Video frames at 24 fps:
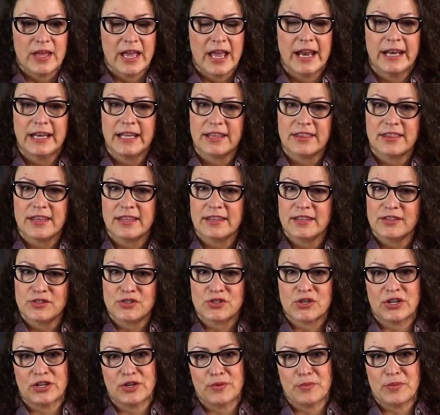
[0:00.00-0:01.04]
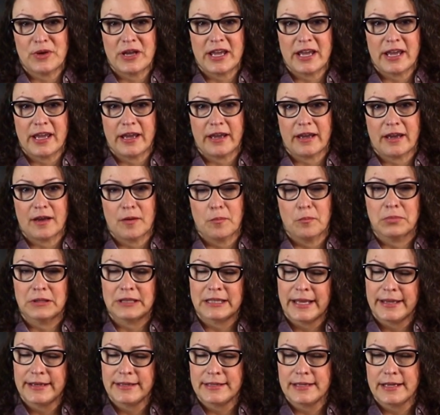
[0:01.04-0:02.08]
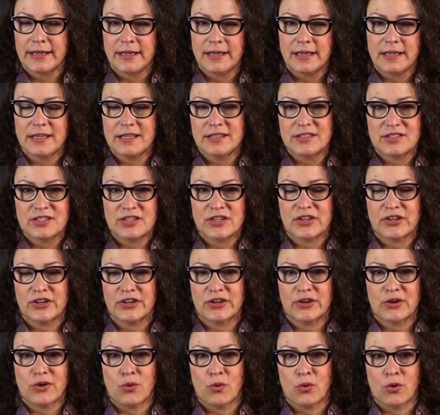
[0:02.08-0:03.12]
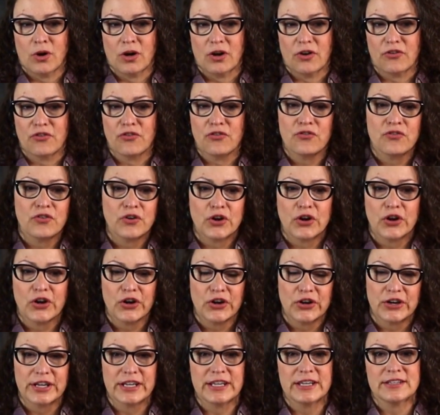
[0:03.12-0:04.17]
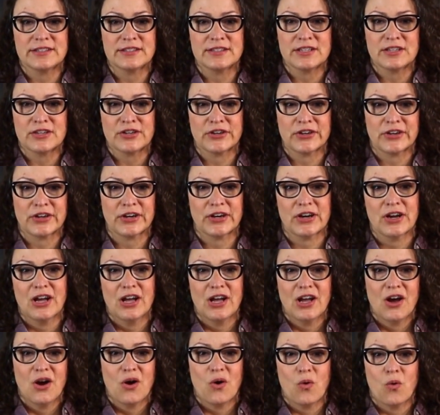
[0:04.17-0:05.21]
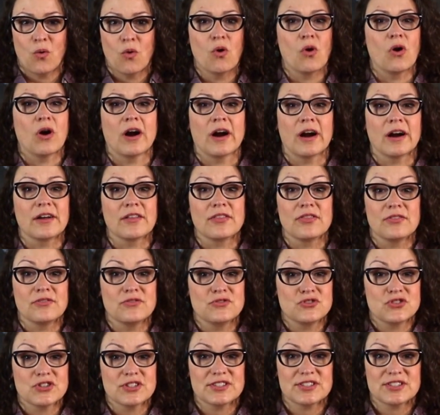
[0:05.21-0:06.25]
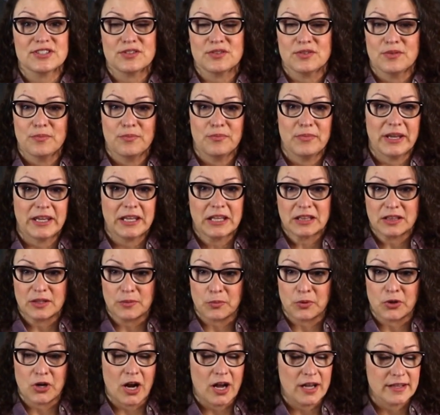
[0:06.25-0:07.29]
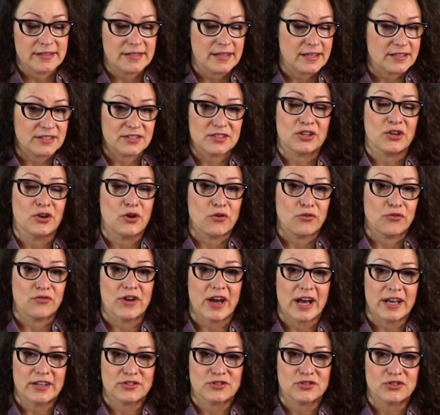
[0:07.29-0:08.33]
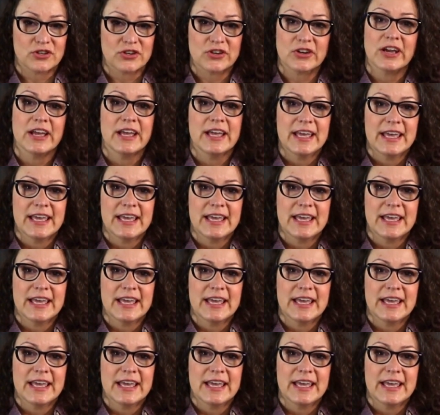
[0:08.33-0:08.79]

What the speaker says: anything that's going to make blending easier or fur easier or just make the process go faster